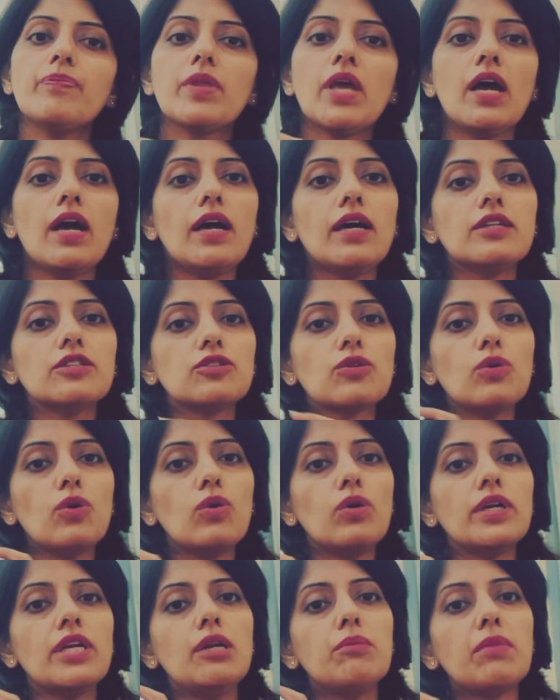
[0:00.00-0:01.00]
and
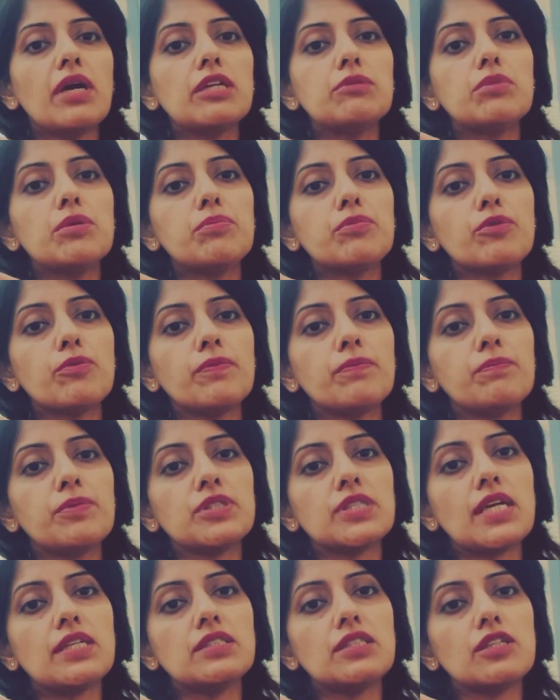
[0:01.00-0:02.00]
or he might be
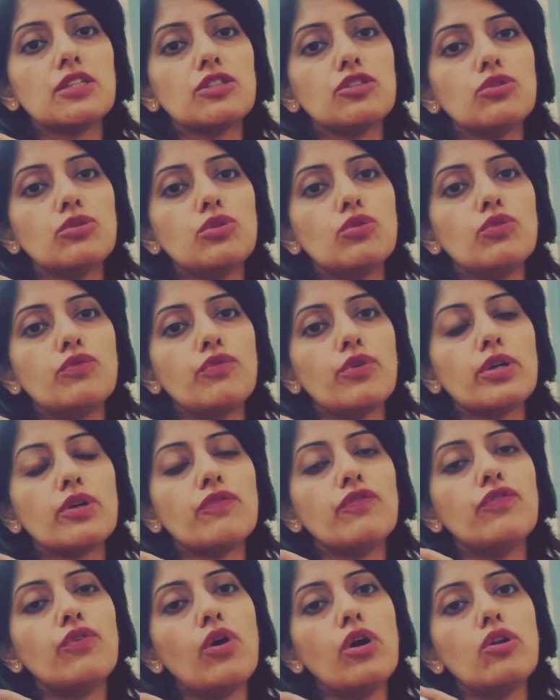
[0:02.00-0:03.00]
presenting to you for a
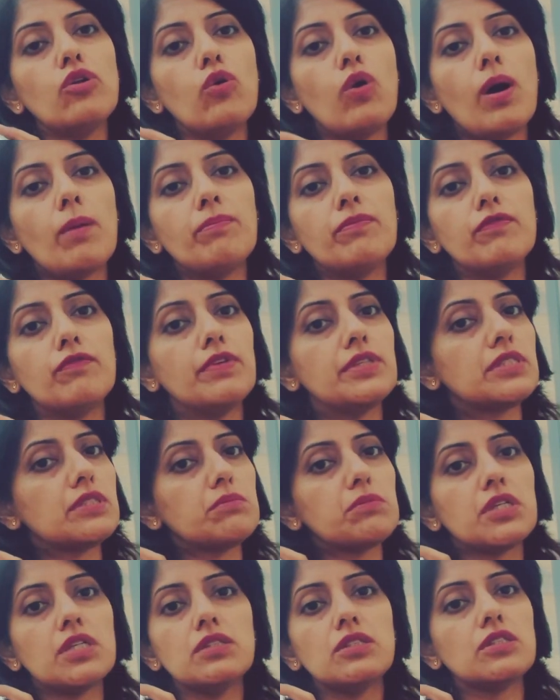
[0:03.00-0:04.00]
follow-up with some
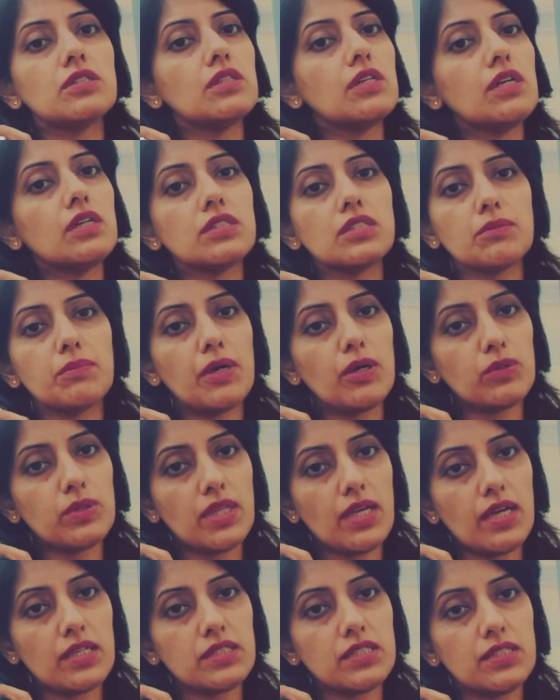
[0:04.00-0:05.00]
concerns about
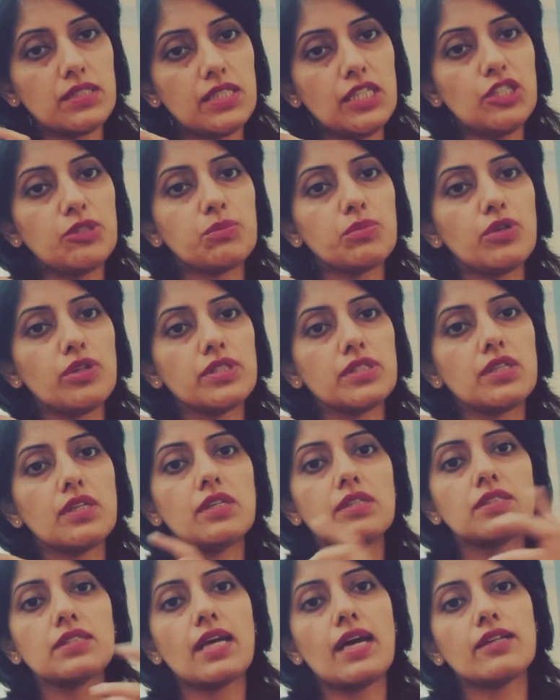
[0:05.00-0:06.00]
that disease
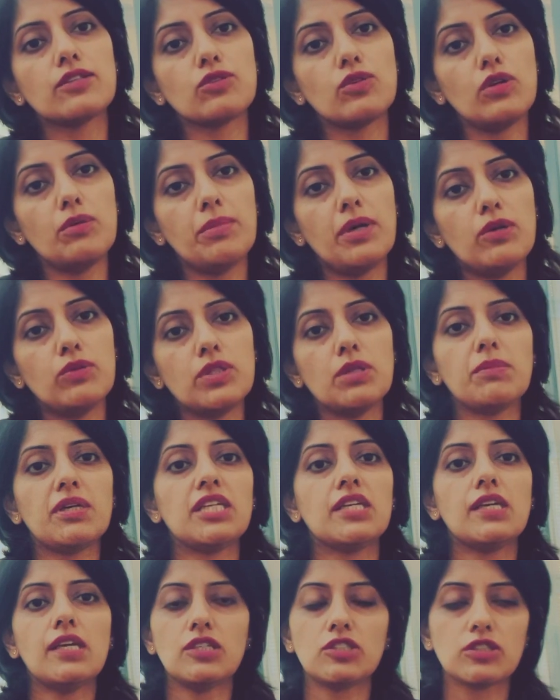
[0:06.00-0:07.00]
process and or about the
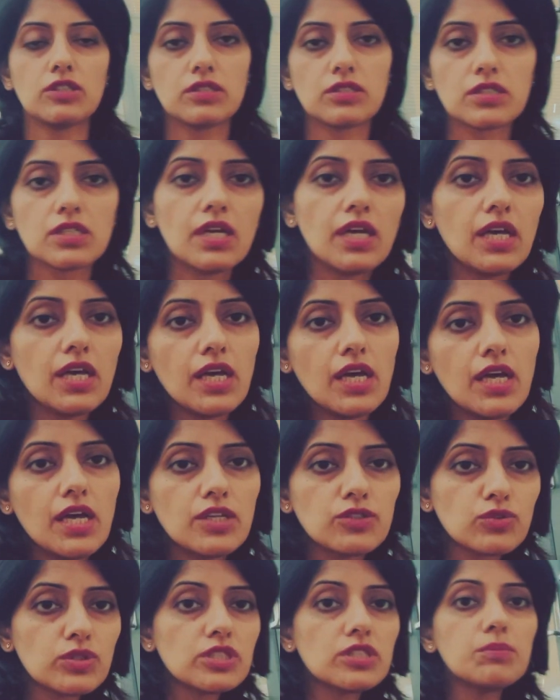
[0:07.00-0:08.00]
medications.
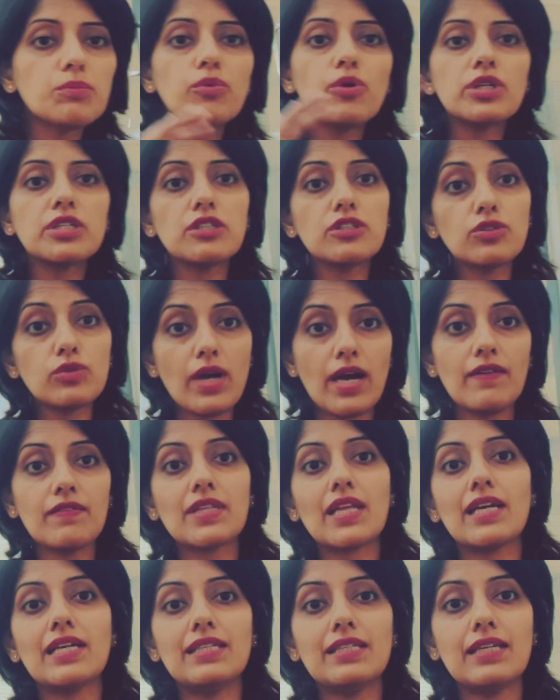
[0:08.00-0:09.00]
So it's important to have an
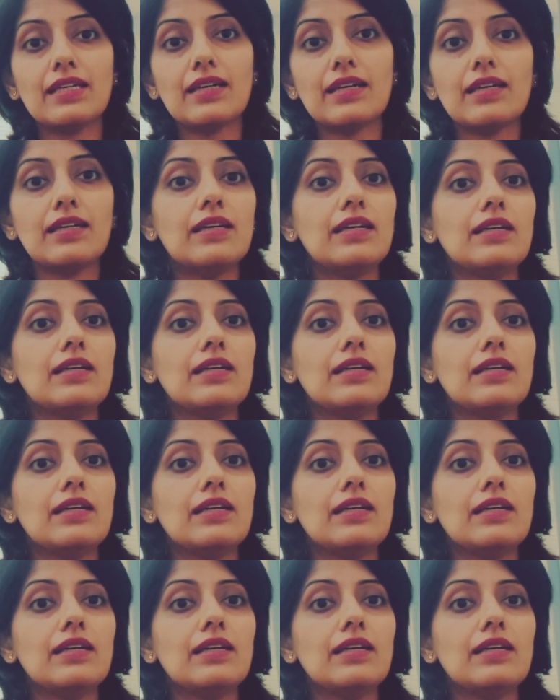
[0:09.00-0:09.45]
idea